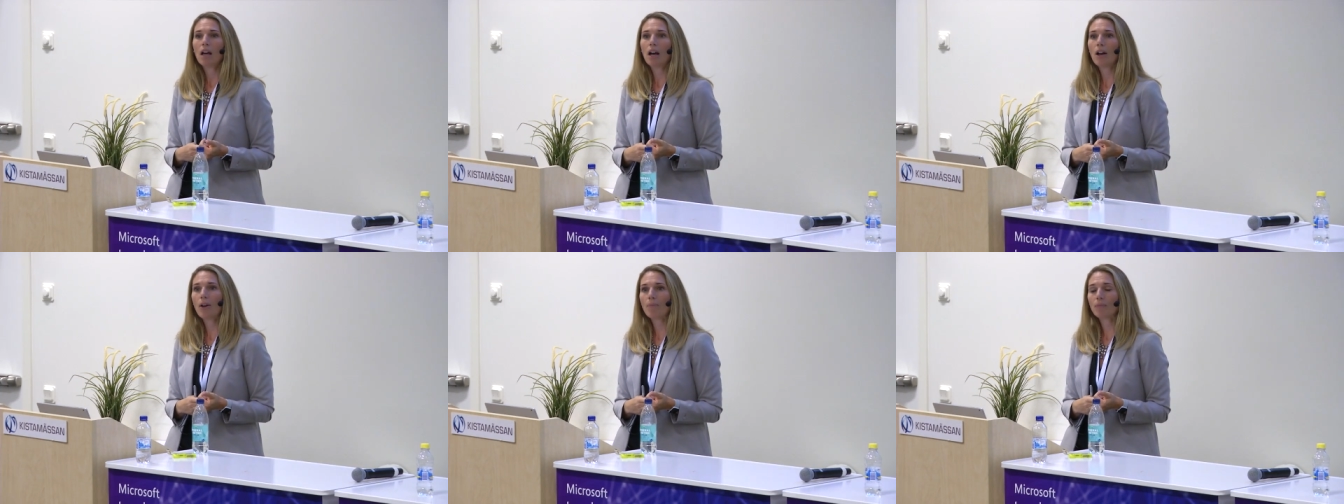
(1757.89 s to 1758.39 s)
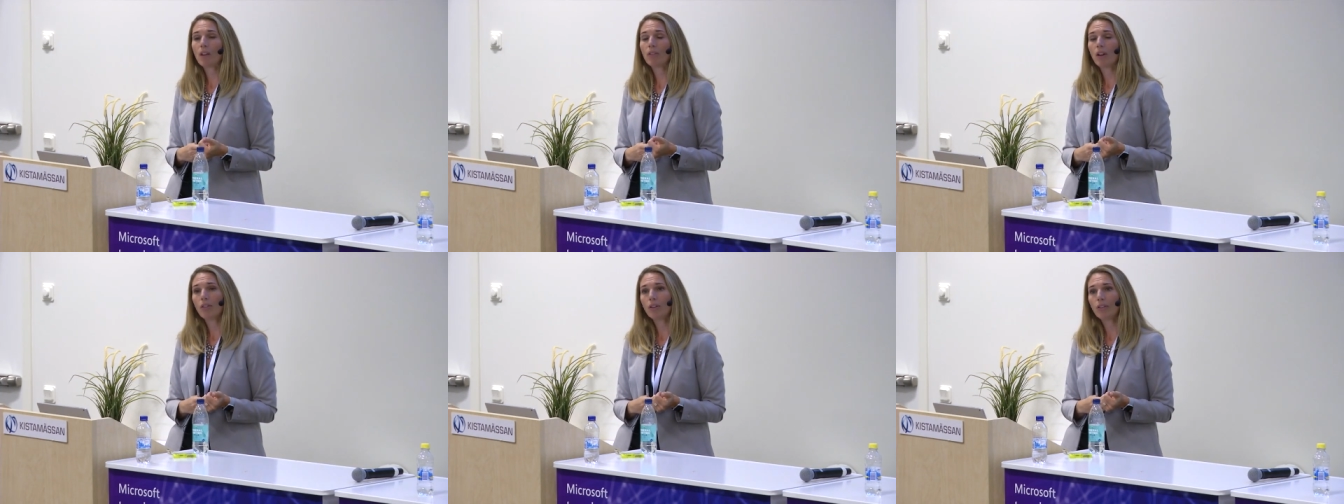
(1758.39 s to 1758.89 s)
Um,
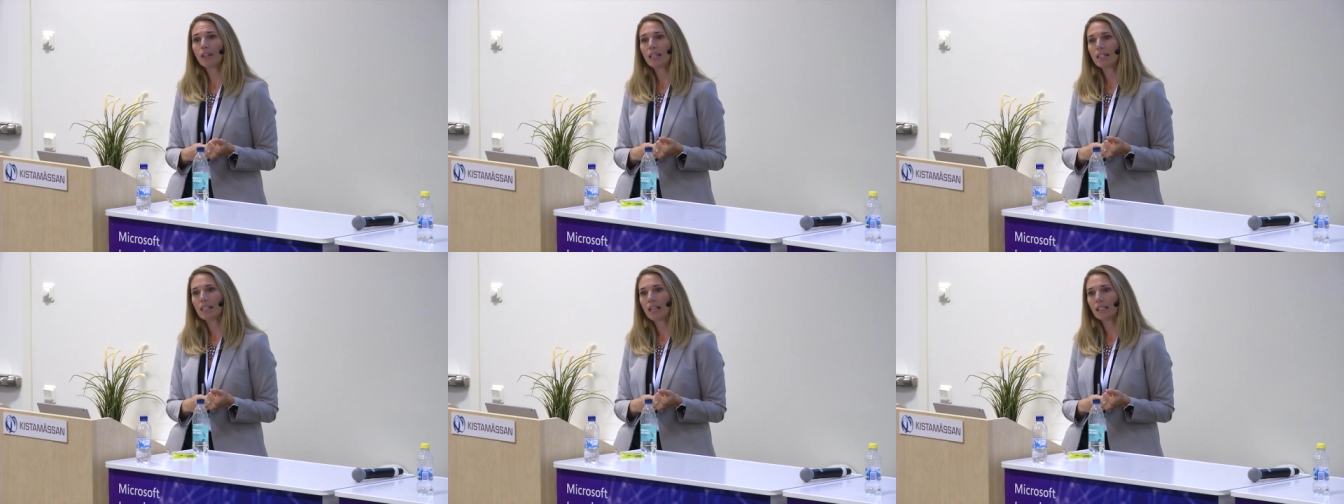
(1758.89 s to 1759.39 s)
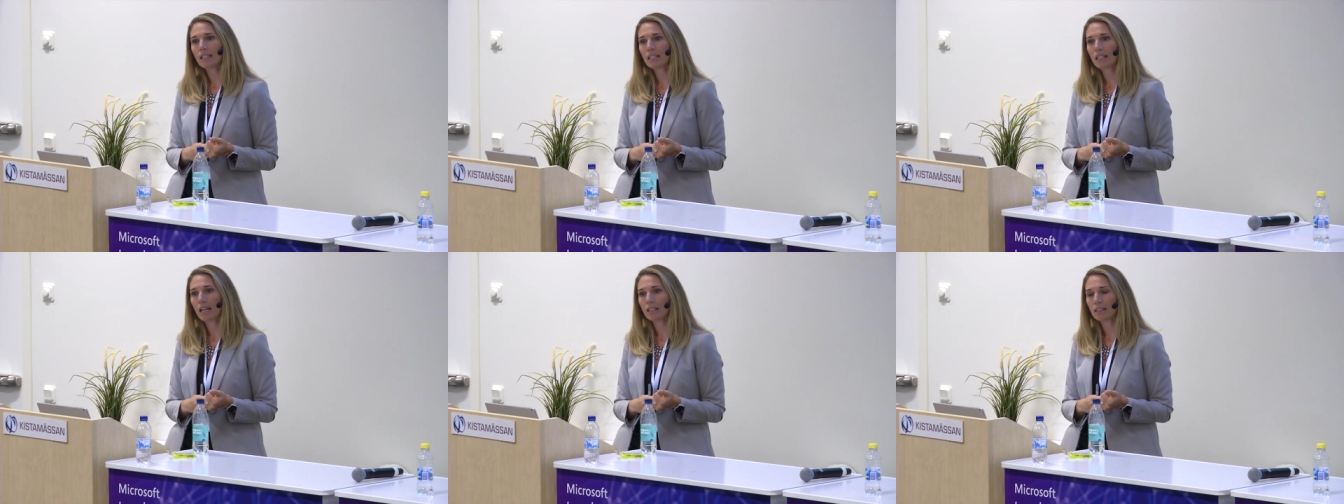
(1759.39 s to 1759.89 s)
the other thing he said
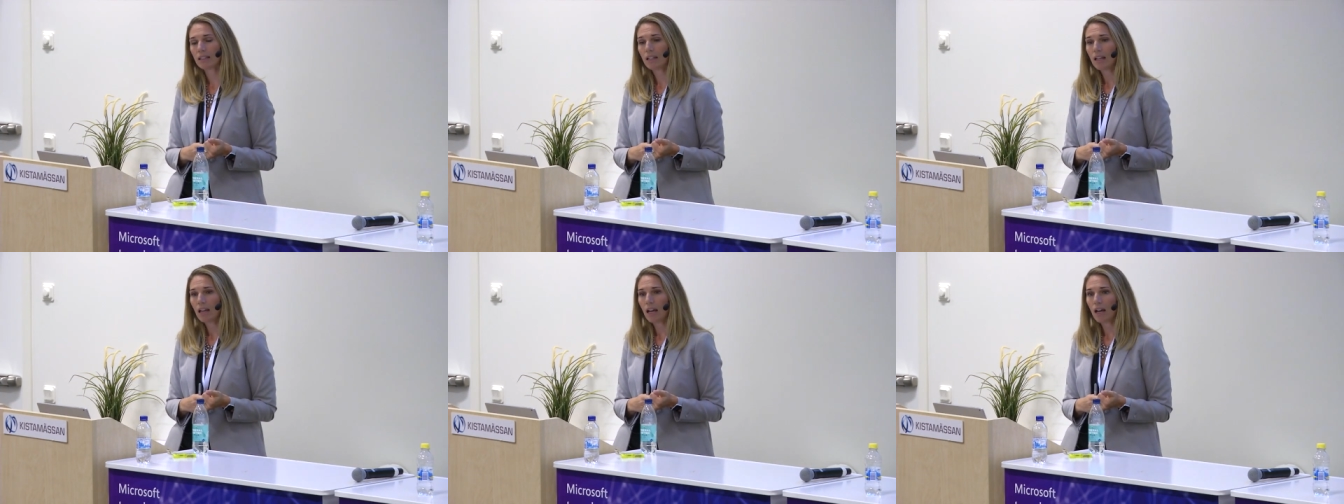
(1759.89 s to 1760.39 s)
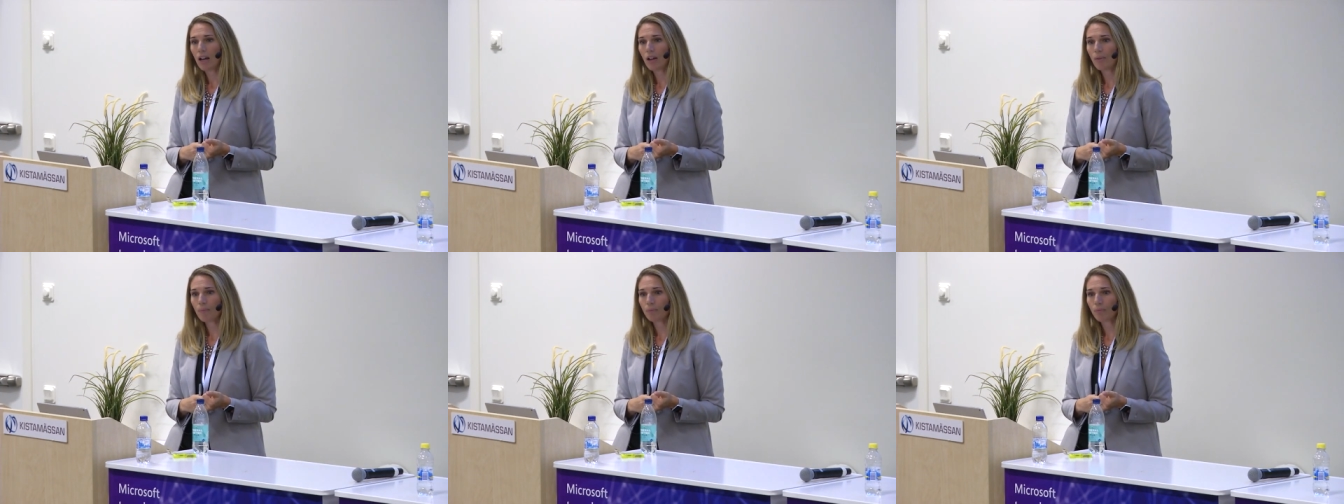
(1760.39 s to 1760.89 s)
is that
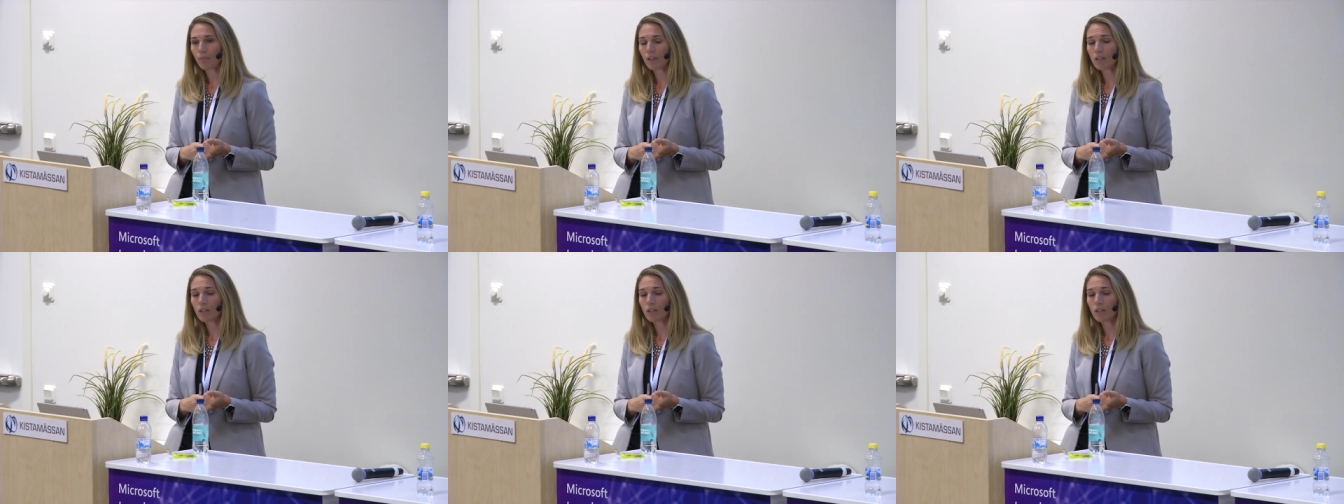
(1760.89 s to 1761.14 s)
um,